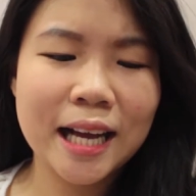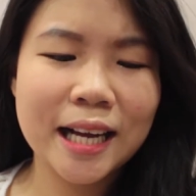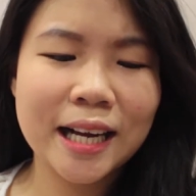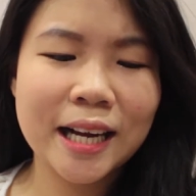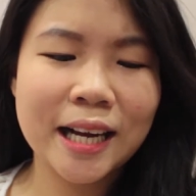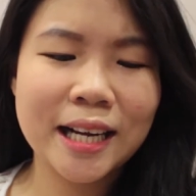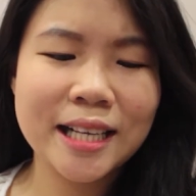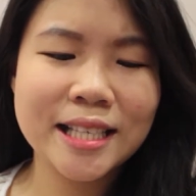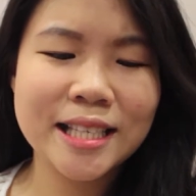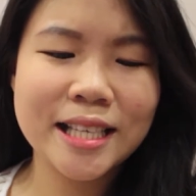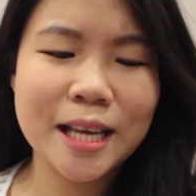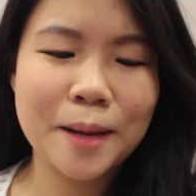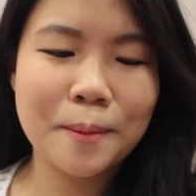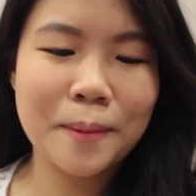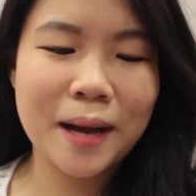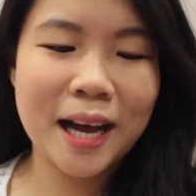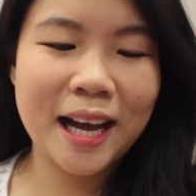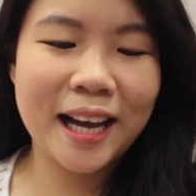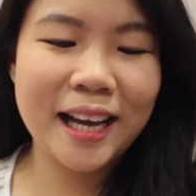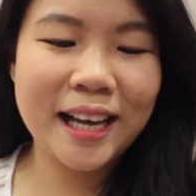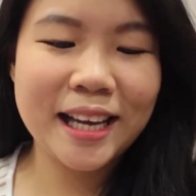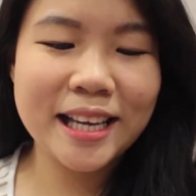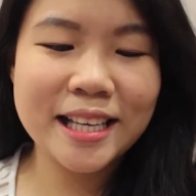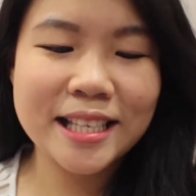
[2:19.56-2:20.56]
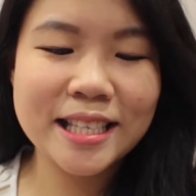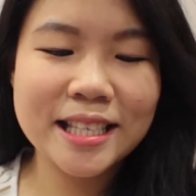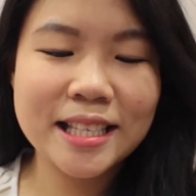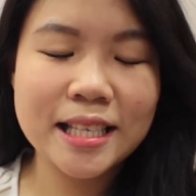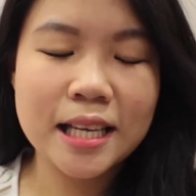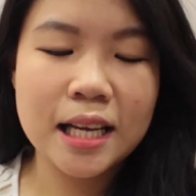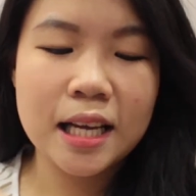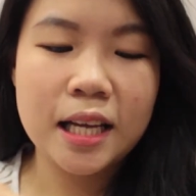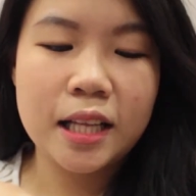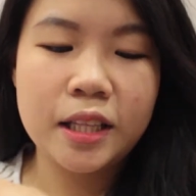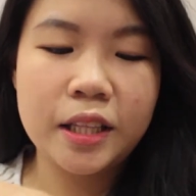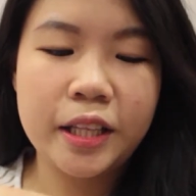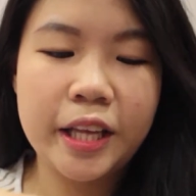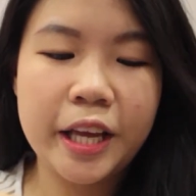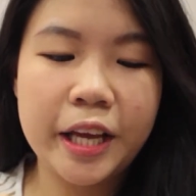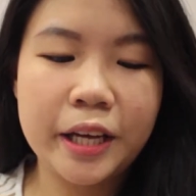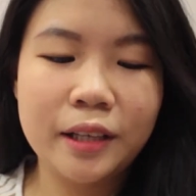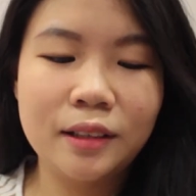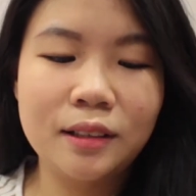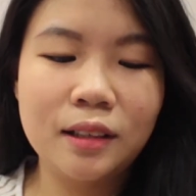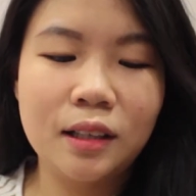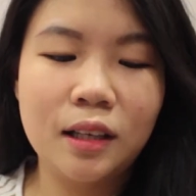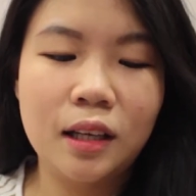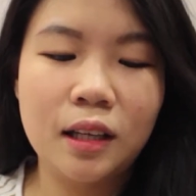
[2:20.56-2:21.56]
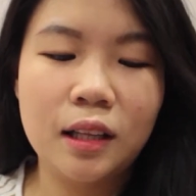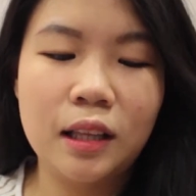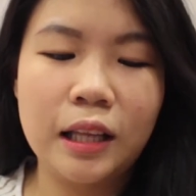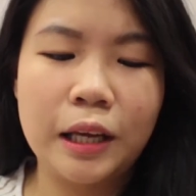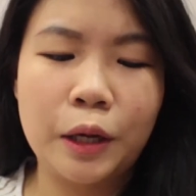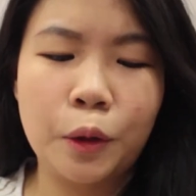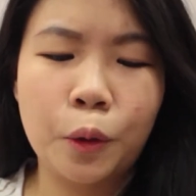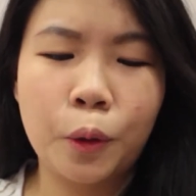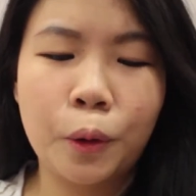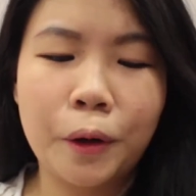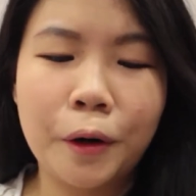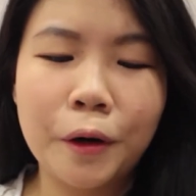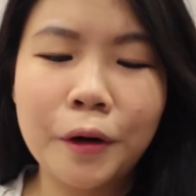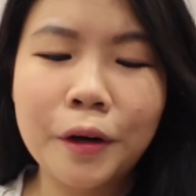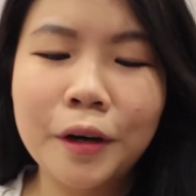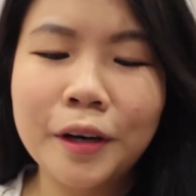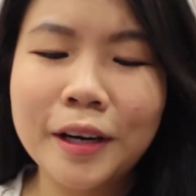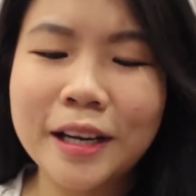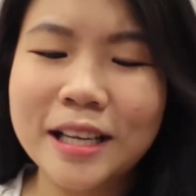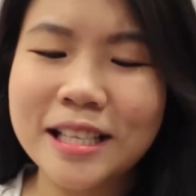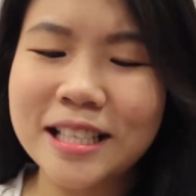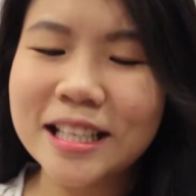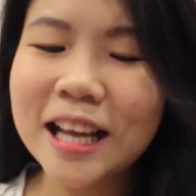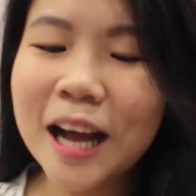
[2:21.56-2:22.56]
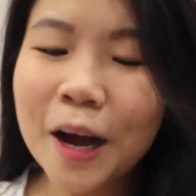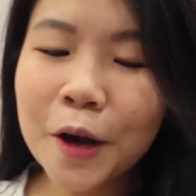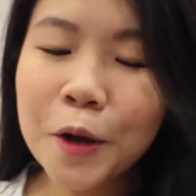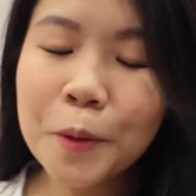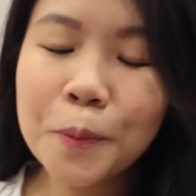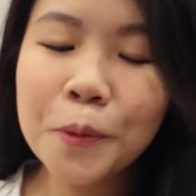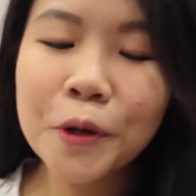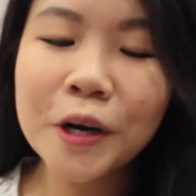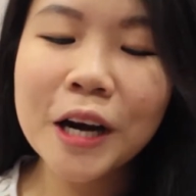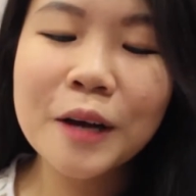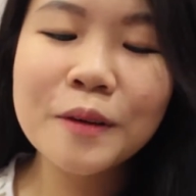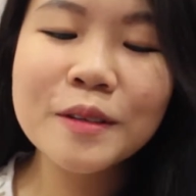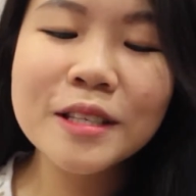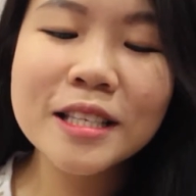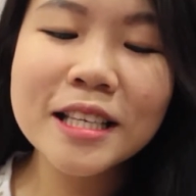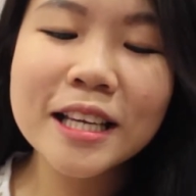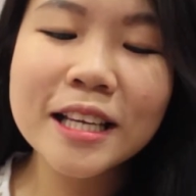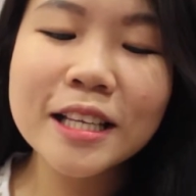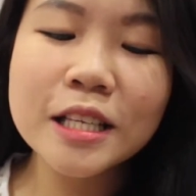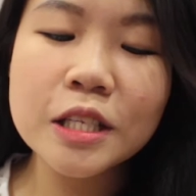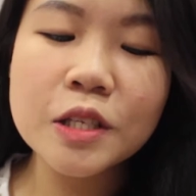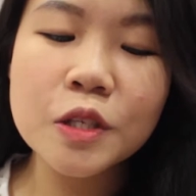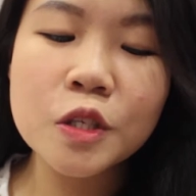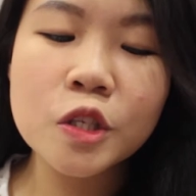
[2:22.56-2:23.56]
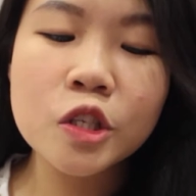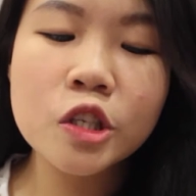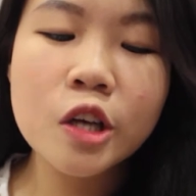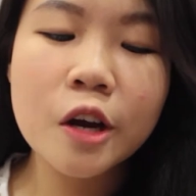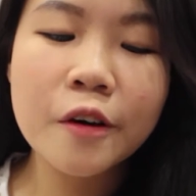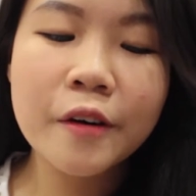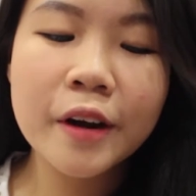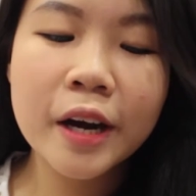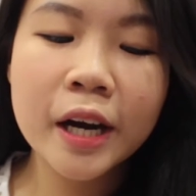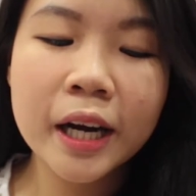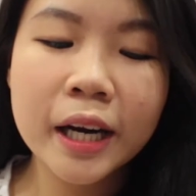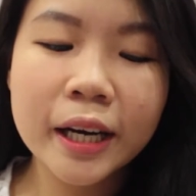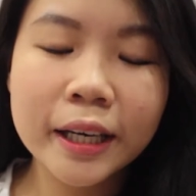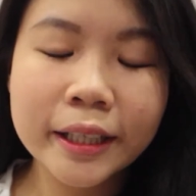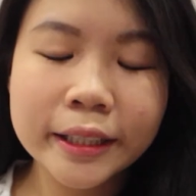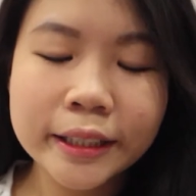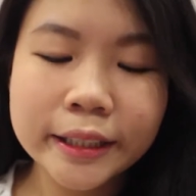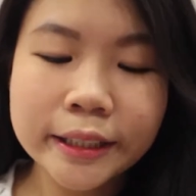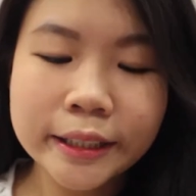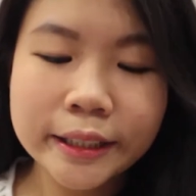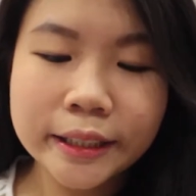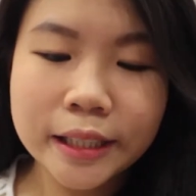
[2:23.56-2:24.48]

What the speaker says: Concept Eyes Nail Liqueur. Is that how you pronounce it? Sorry.